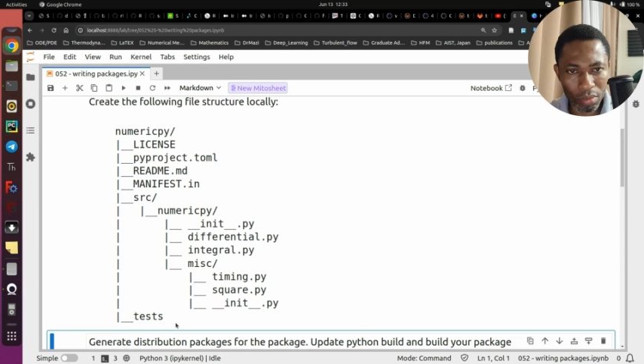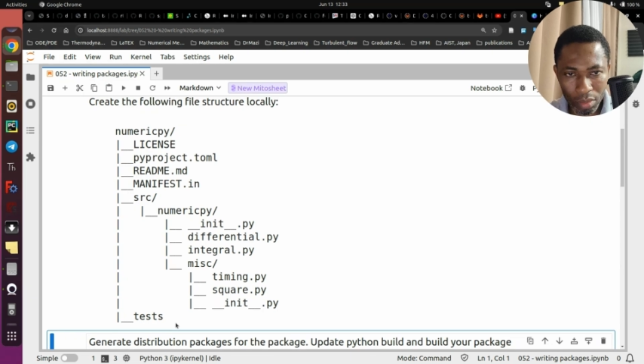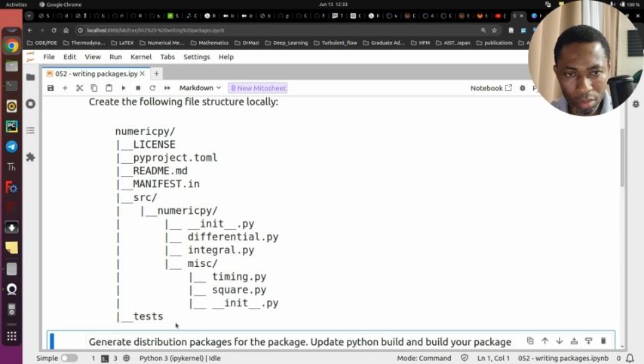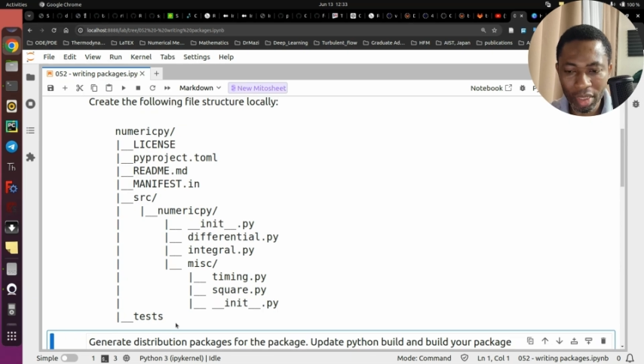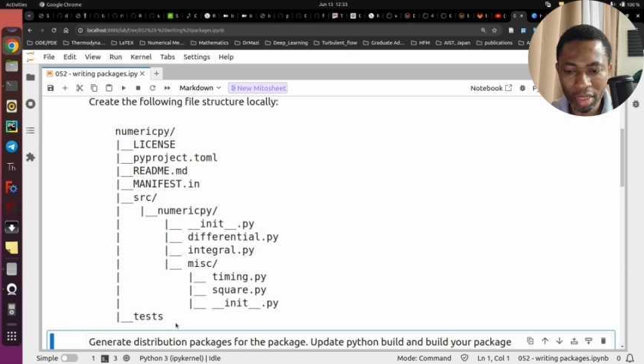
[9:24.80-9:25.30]

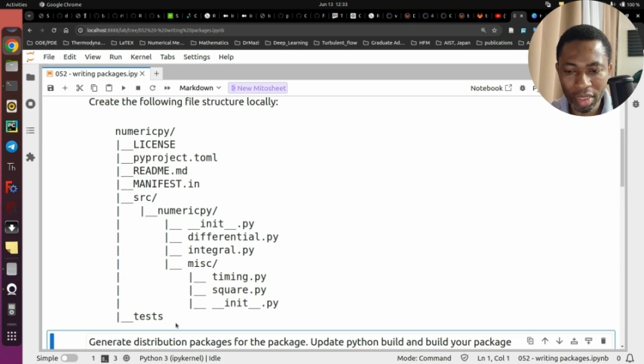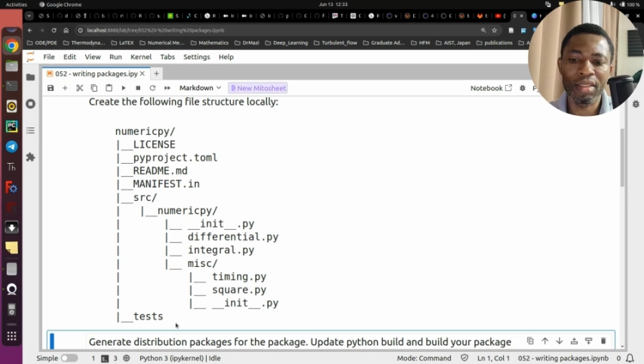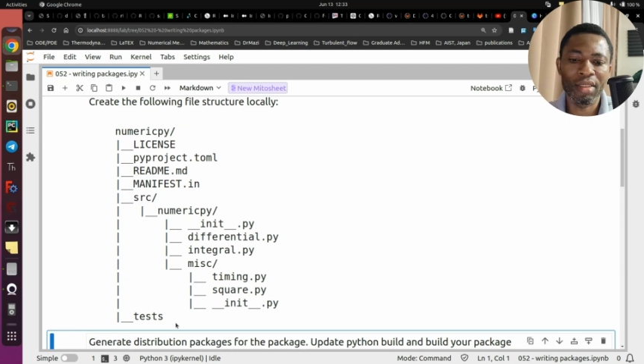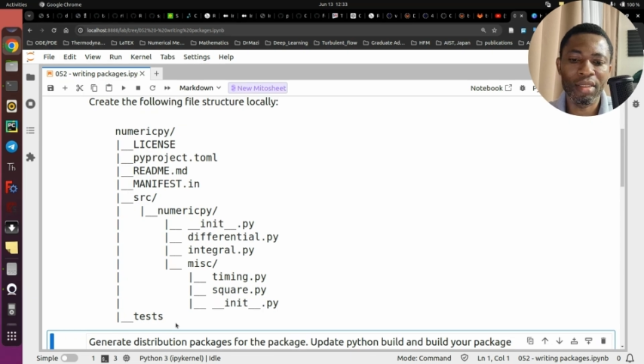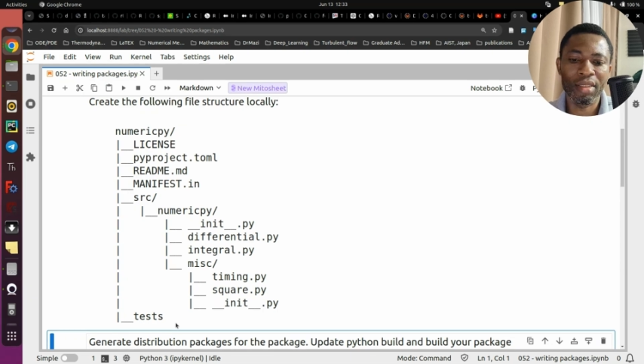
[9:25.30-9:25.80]

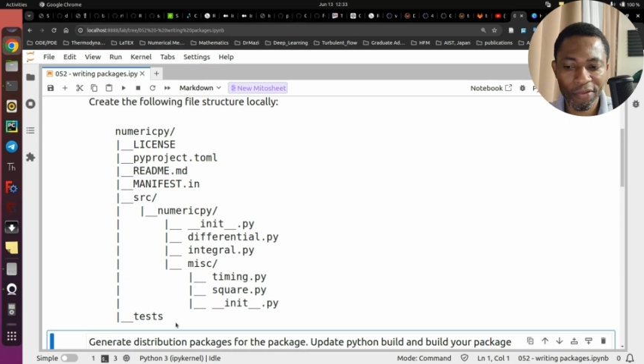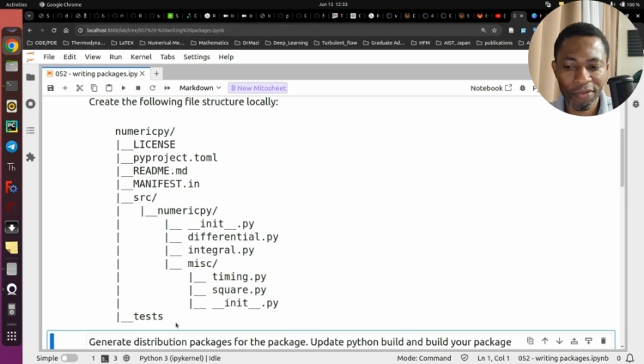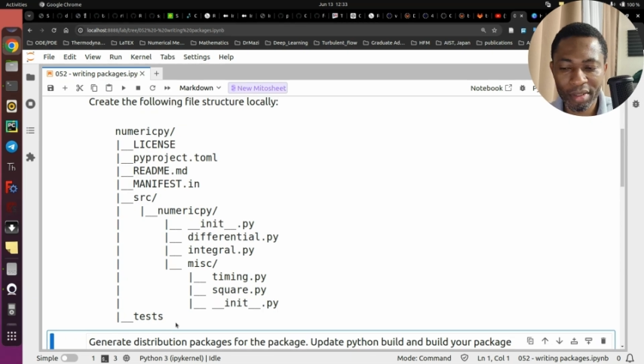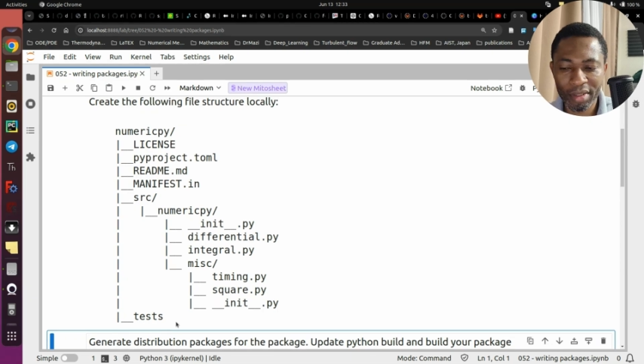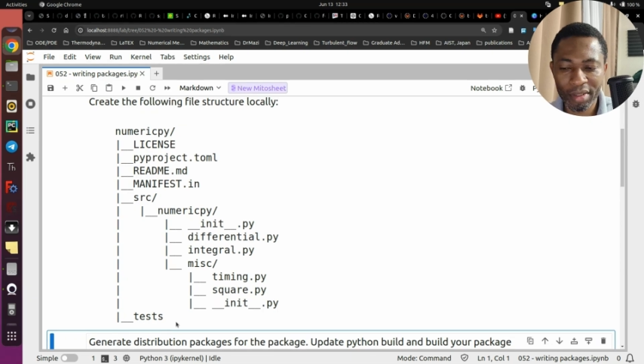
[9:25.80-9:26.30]
init
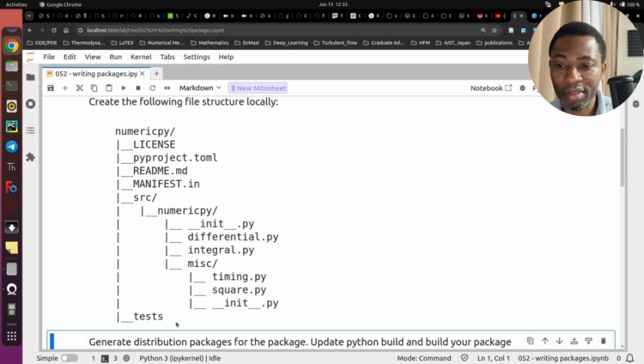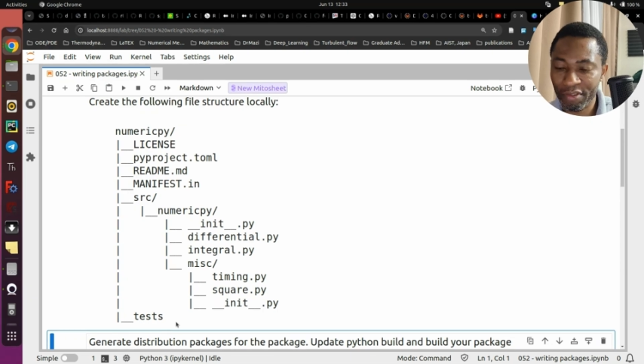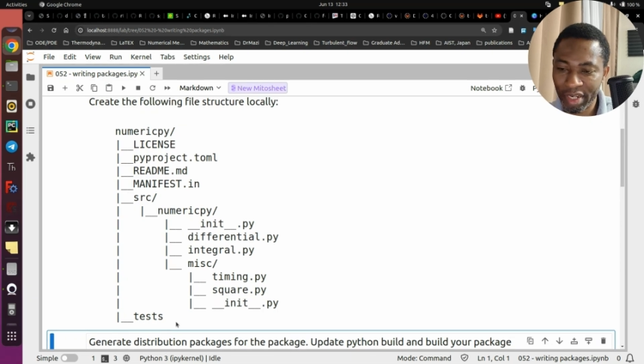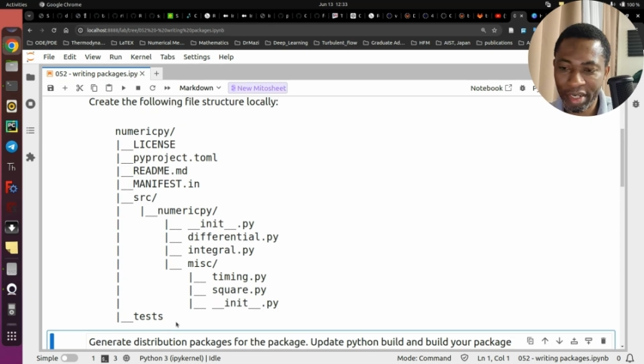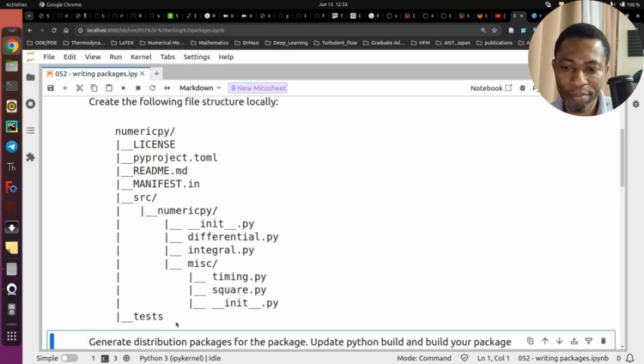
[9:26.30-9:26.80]
file. It's
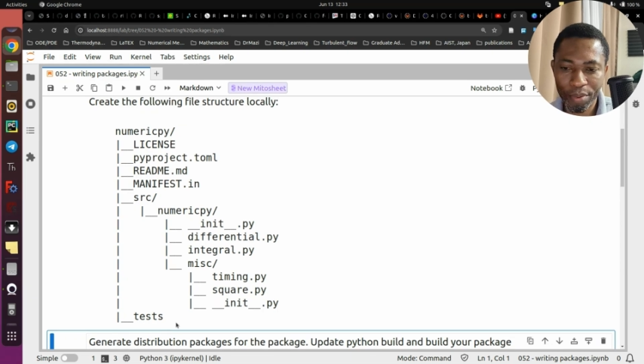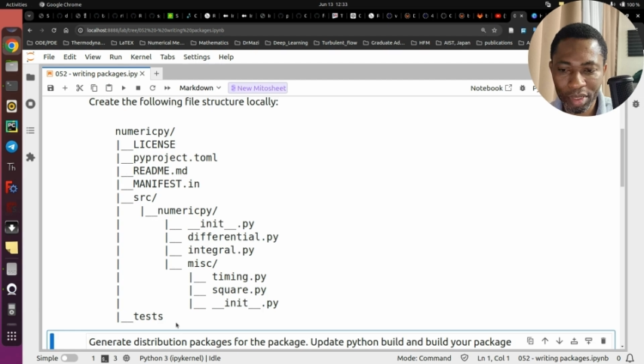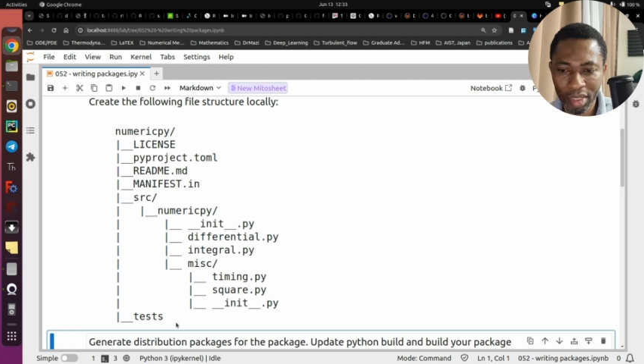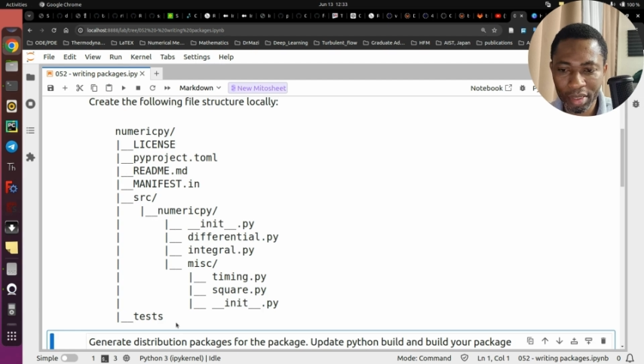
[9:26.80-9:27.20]
very important.